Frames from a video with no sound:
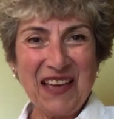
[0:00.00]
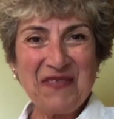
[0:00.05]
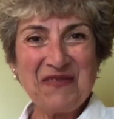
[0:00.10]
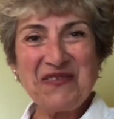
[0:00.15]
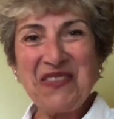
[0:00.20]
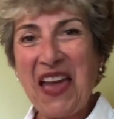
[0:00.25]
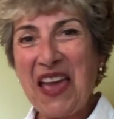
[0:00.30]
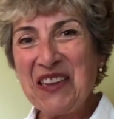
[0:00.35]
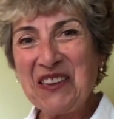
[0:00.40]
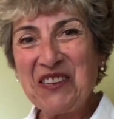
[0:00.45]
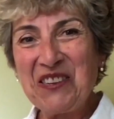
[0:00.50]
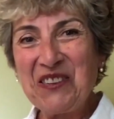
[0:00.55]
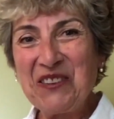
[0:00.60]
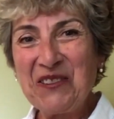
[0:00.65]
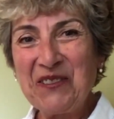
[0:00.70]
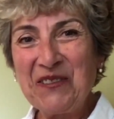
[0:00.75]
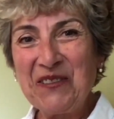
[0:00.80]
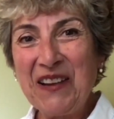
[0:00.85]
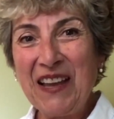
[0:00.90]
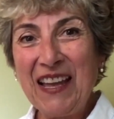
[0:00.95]
Thank
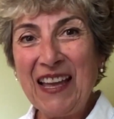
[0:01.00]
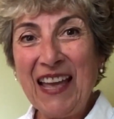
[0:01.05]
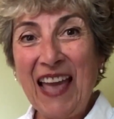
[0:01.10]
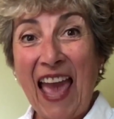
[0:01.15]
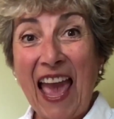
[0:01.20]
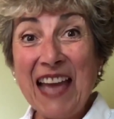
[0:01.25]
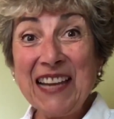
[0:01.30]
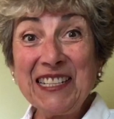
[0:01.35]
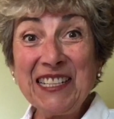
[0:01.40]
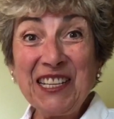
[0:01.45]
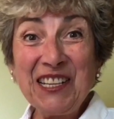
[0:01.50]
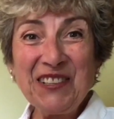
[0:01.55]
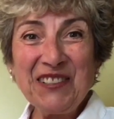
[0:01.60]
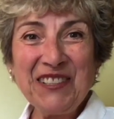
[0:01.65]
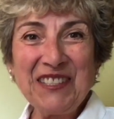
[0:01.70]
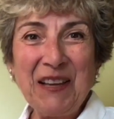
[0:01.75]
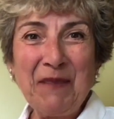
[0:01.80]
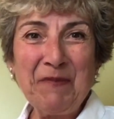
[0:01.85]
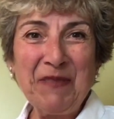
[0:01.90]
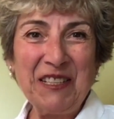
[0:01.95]
you. And here's
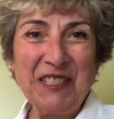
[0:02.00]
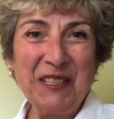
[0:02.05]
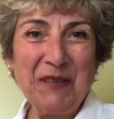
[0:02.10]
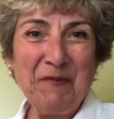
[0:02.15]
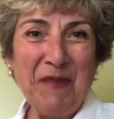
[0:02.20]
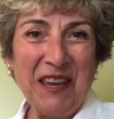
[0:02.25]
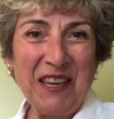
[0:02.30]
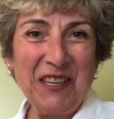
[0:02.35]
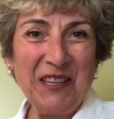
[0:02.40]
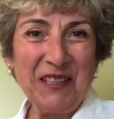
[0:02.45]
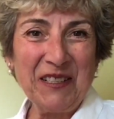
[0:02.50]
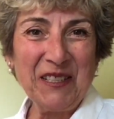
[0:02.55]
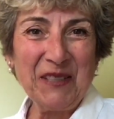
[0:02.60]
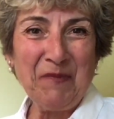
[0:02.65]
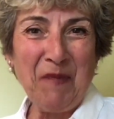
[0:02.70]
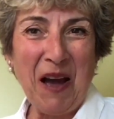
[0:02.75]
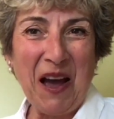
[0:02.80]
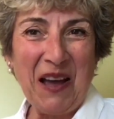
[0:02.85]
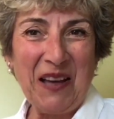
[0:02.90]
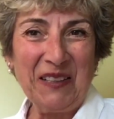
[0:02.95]
something to make you
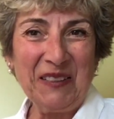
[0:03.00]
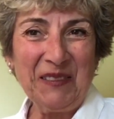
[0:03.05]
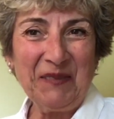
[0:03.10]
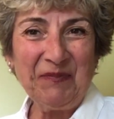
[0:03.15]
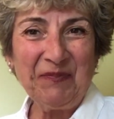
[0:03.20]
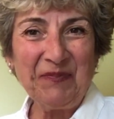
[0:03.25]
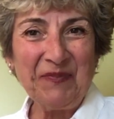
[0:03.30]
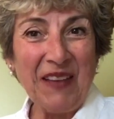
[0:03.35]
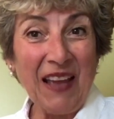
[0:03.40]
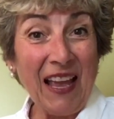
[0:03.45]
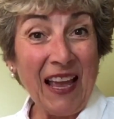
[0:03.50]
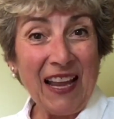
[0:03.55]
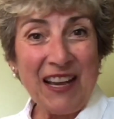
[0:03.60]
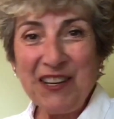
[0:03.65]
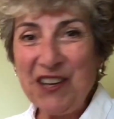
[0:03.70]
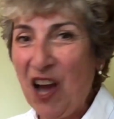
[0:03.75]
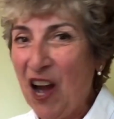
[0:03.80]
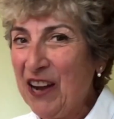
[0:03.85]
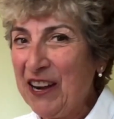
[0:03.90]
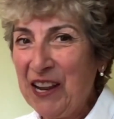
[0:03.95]
smile.
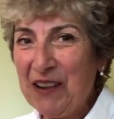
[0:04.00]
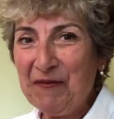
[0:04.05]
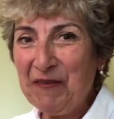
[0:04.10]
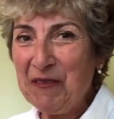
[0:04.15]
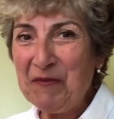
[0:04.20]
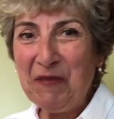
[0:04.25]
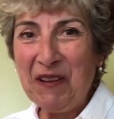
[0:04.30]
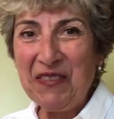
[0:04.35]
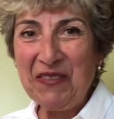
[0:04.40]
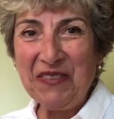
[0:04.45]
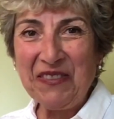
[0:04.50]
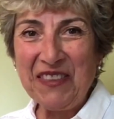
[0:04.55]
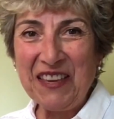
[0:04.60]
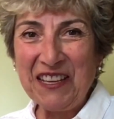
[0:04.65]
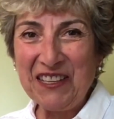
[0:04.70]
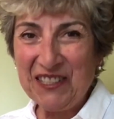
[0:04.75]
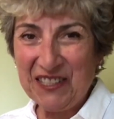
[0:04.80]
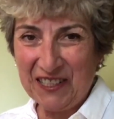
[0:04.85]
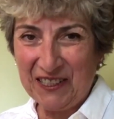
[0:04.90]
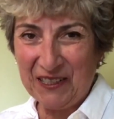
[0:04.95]
Not everyone
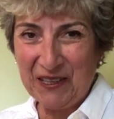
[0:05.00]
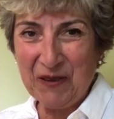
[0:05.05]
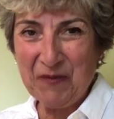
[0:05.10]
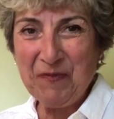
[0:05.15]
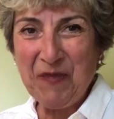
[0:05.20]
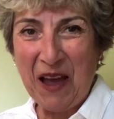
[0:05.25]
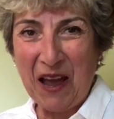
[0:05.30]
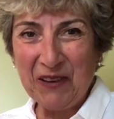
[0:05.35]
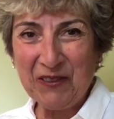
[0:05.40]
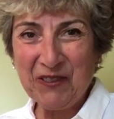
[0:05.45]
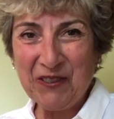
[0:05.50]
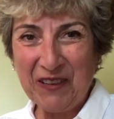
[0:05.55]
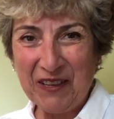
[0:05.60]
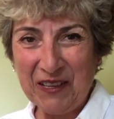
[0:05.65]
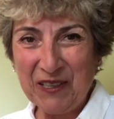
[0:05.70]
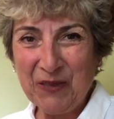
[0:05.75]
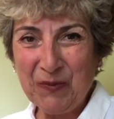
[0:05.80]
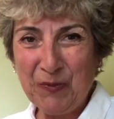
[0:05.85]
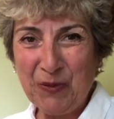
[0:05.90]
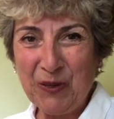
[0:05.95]
thinks Cleopatra
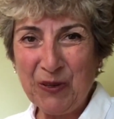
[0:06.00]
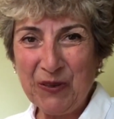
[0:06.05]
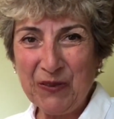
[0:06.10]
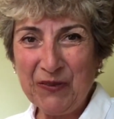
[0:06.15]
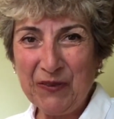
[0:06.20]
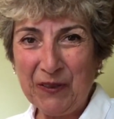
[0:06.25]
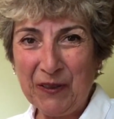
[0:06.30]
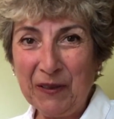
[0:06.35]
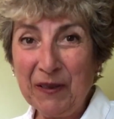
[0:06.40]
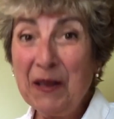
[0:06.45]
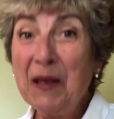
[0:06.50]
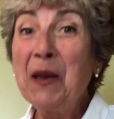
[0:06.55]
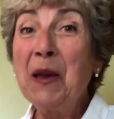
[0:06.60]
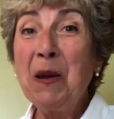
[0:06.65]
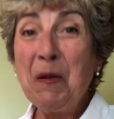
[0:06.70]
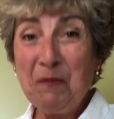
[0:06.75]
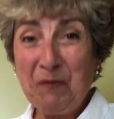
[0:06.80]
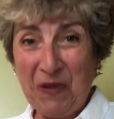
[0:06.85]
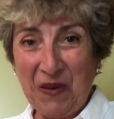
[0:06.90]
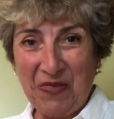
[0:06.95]
is beautiful,
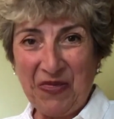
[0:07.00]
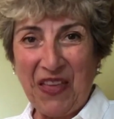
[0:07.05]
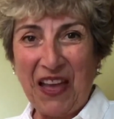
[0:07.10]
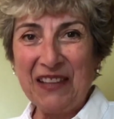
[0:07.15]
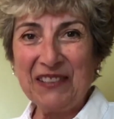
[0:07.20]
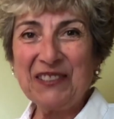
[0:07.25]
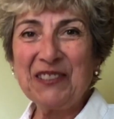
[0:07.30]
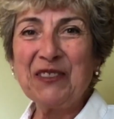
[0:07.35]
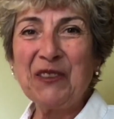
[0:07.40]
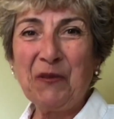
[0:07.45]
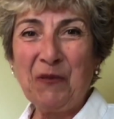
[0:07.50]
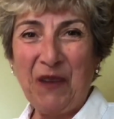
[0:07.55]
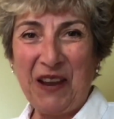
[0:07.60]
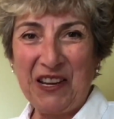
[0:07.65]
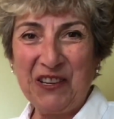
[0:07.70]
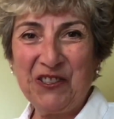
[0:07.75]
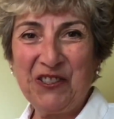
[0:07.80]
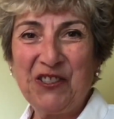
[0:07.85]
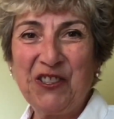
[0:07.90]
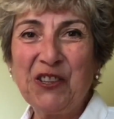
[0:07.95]
but that's the
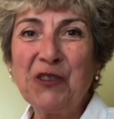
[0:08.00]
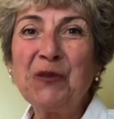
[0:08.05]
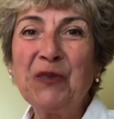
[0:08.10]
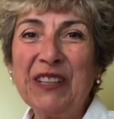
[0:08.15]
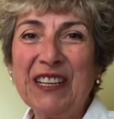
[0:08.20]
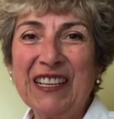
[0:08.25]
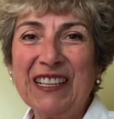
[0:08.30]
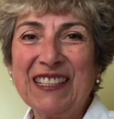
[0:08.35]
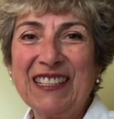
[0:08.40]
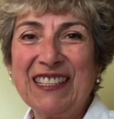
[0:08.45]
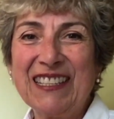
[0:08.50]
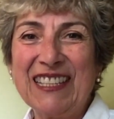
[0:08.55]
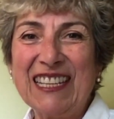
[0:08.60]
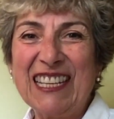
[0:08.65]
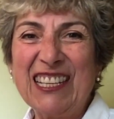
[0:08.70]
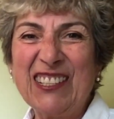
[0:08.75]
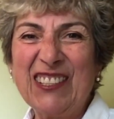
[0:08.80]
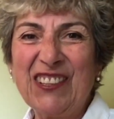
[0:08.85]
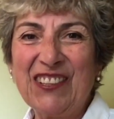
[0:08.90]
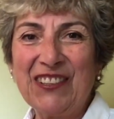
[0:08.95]
way Julius
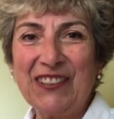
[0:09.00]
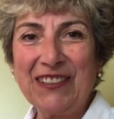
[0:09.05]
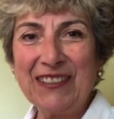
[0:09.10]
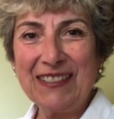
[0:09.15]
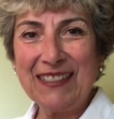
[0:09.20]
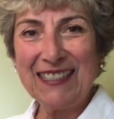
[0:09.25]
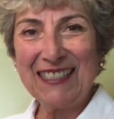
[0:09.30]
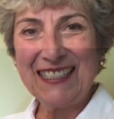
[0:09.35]
sees her.